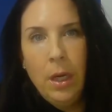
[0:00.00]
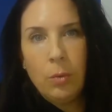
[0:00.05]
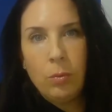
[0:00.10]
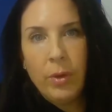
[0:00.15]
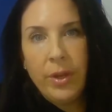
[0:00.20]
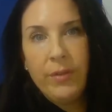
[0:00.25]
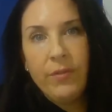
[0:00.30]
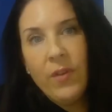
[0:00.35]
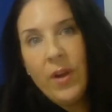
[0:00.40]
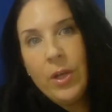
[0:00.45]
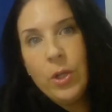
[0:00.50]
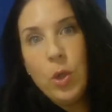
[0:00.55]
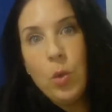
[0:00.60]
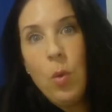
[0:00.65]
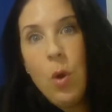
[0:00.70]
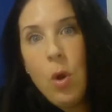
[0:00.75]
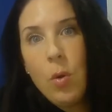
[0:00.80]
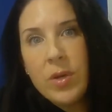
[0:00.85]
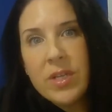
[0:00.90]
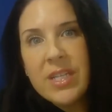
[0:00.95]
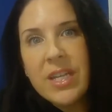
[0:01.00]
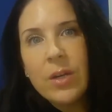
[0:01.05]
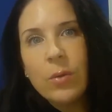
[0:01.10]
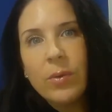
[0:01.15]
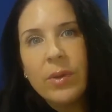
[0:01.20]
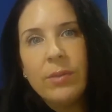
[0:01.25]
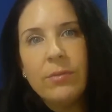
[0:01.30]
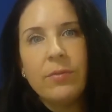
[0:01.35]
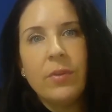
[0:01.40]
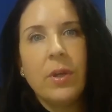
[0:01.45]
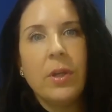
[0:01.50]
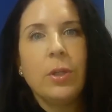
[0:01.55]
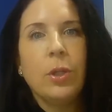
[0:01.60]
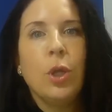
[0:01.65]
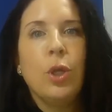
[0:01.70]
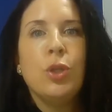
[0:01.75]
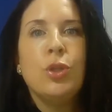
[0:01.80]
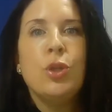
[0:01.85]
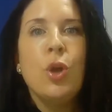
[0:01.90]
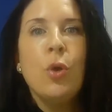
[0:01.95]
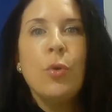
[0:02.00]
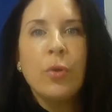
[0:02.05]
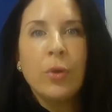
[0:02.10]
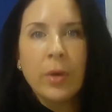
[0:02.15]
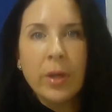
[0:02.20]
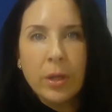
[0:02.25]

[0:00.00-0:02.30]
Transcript: refund, who always get a refund, know they're